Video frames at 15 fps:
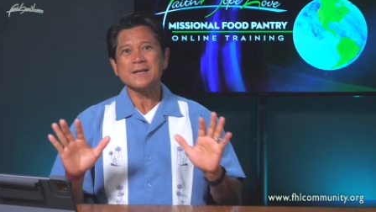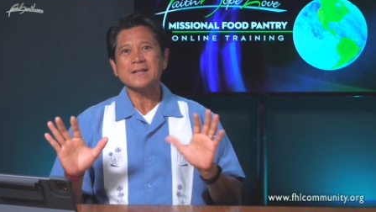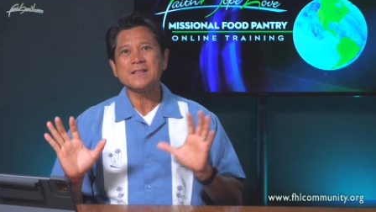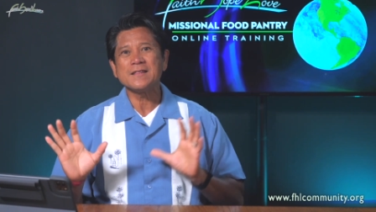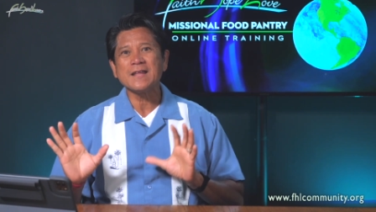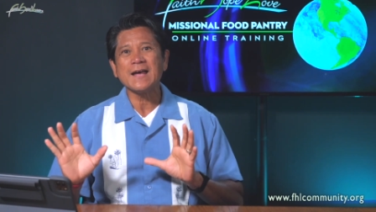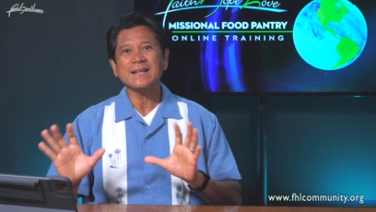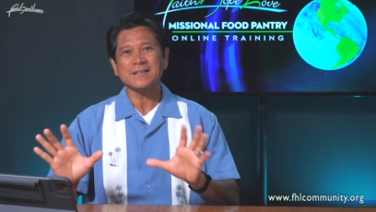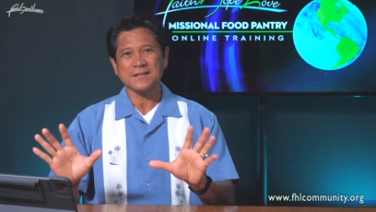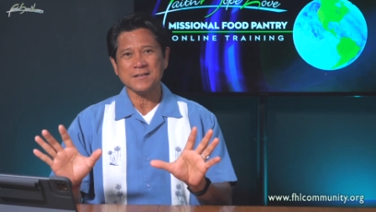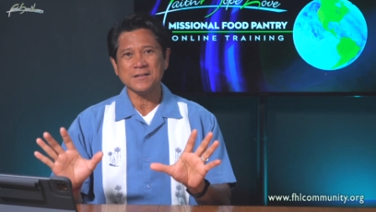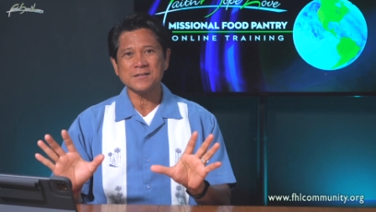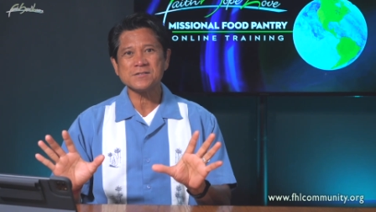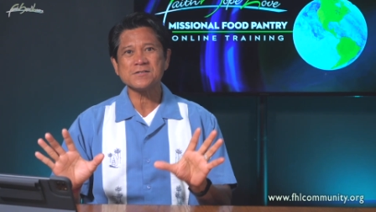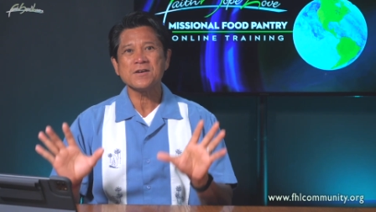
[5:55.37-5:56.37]
that
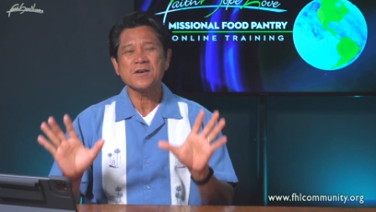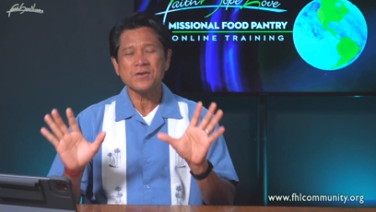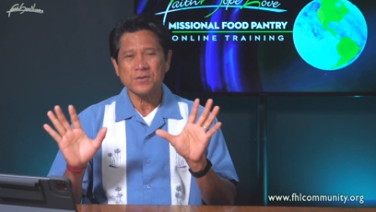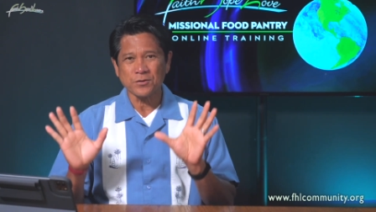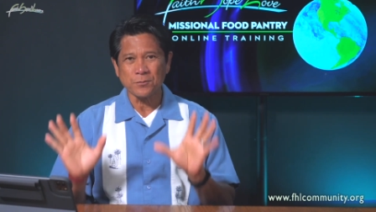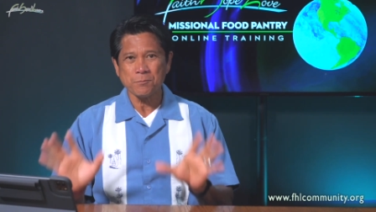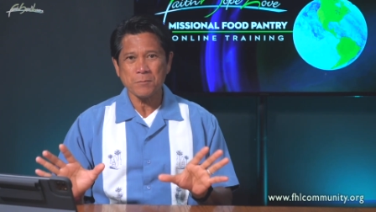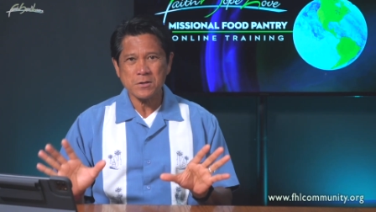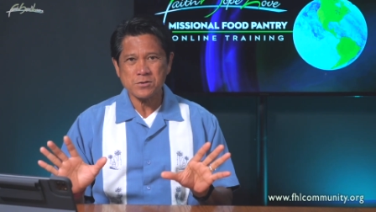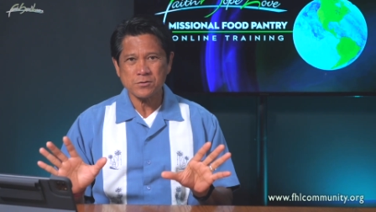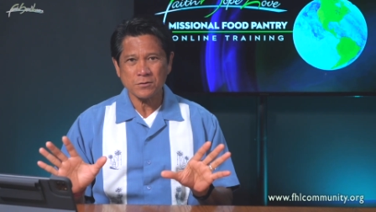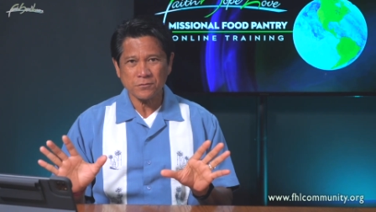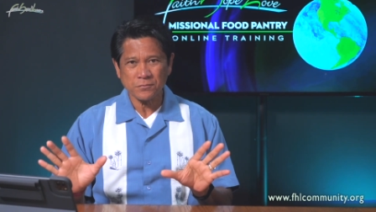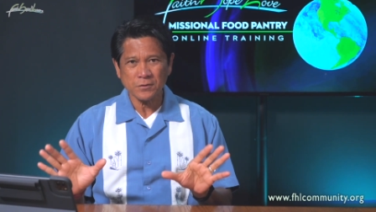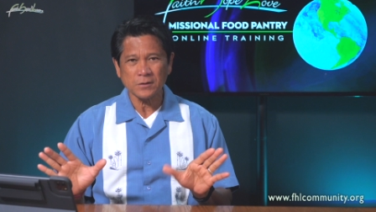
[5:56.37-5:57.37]
is your
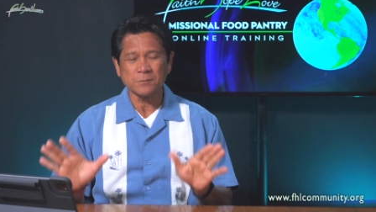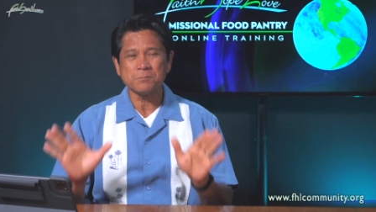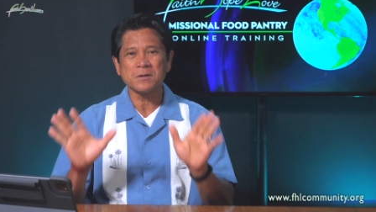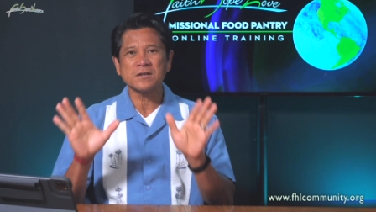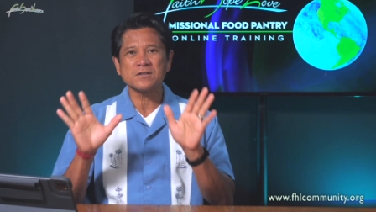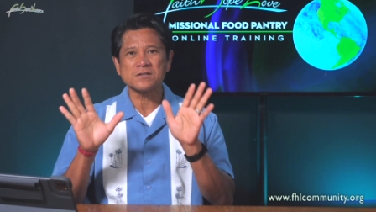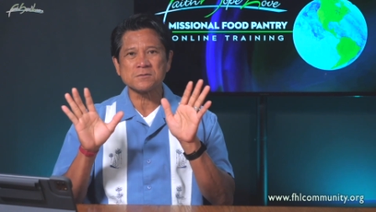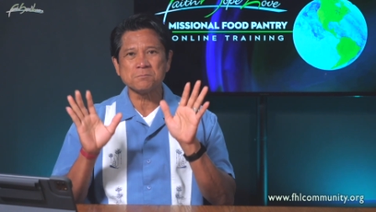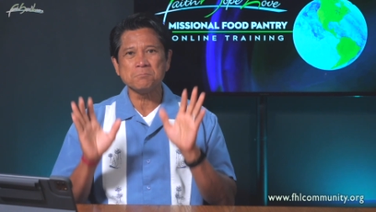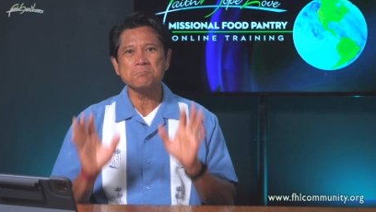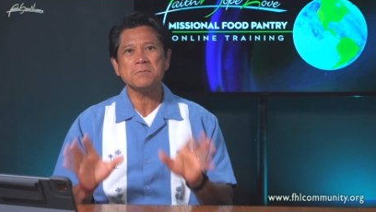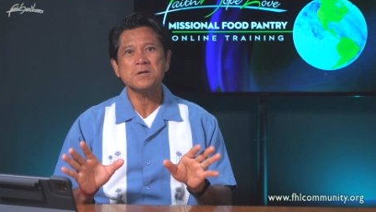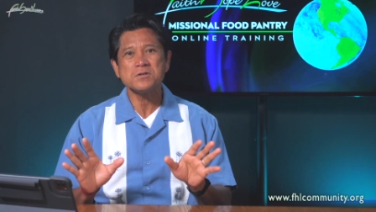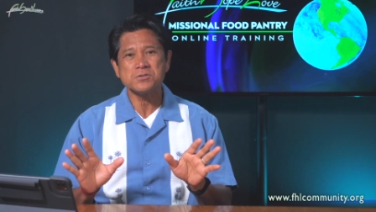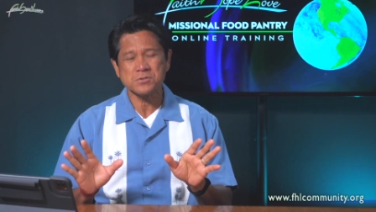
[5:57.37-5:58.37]
mission field, because
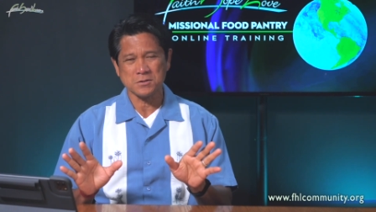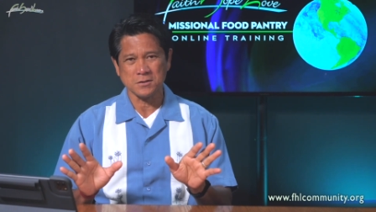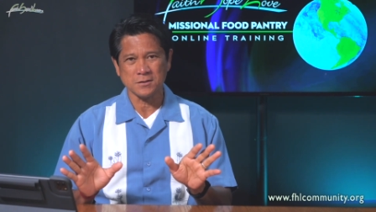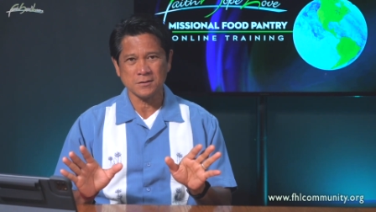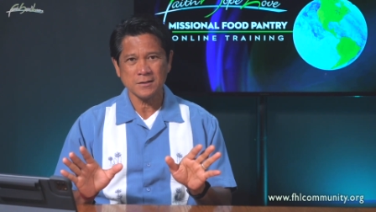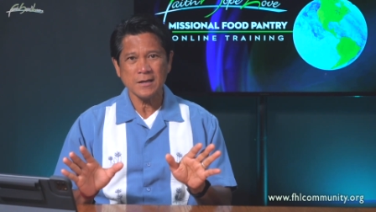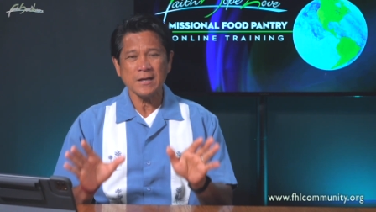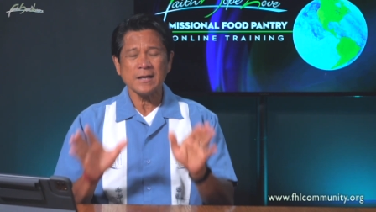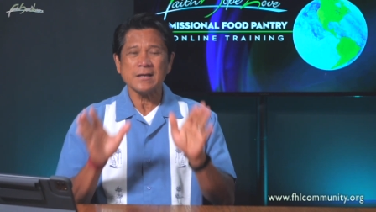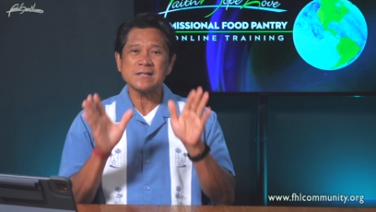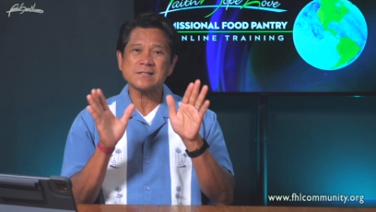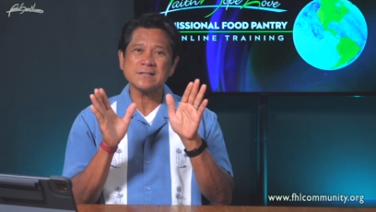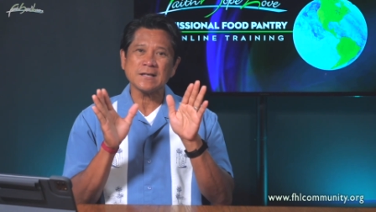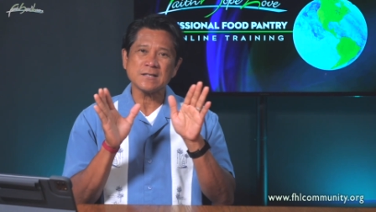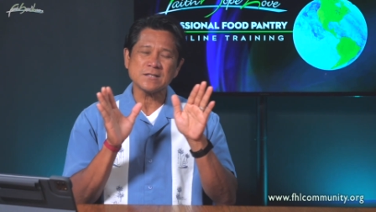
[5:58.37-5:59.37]
mission
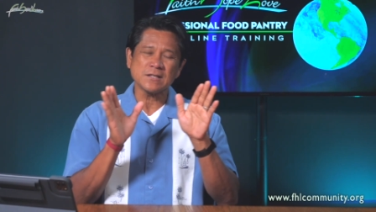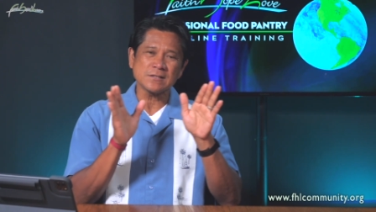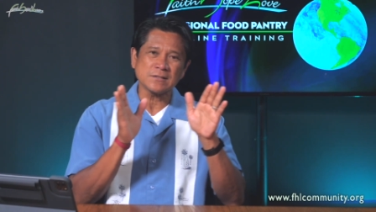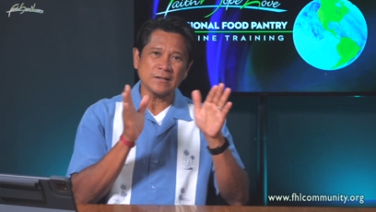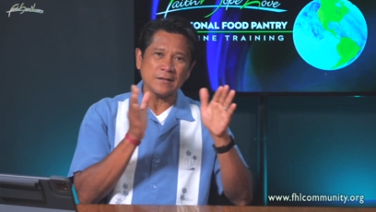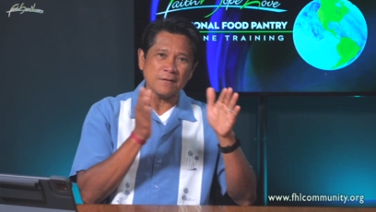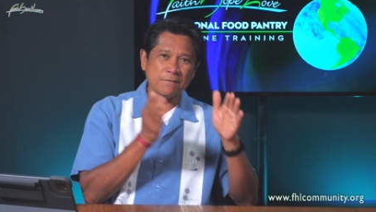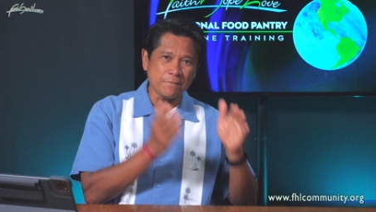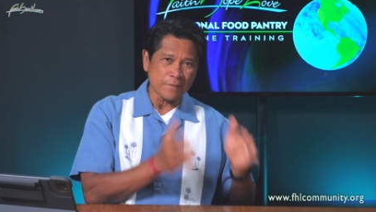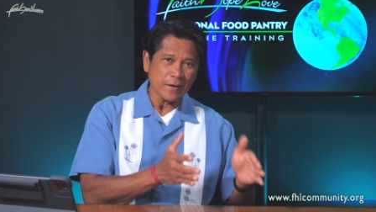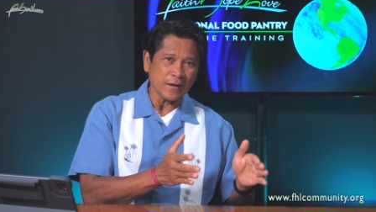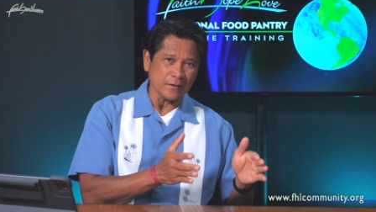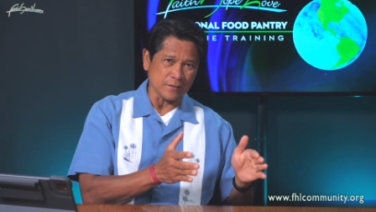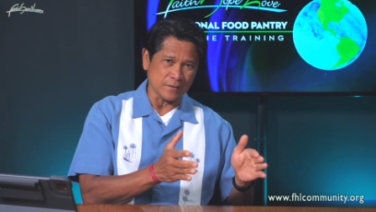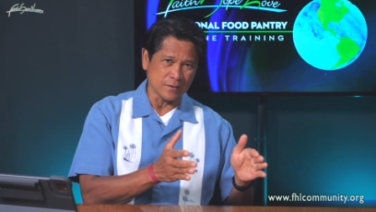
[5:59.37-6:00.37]
is not just an
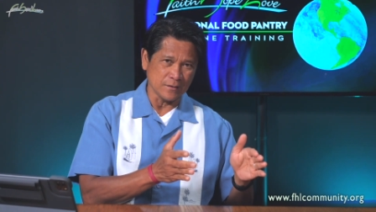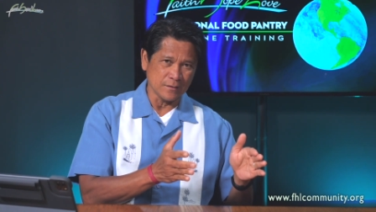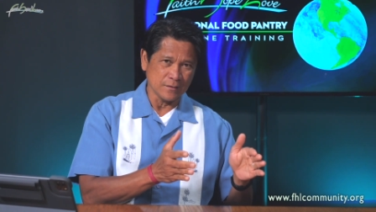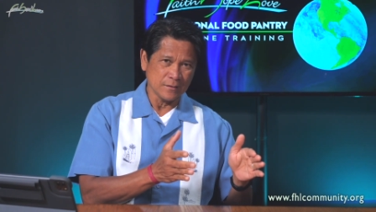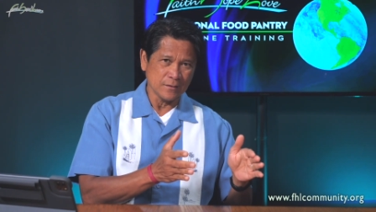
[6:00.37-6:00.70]
event.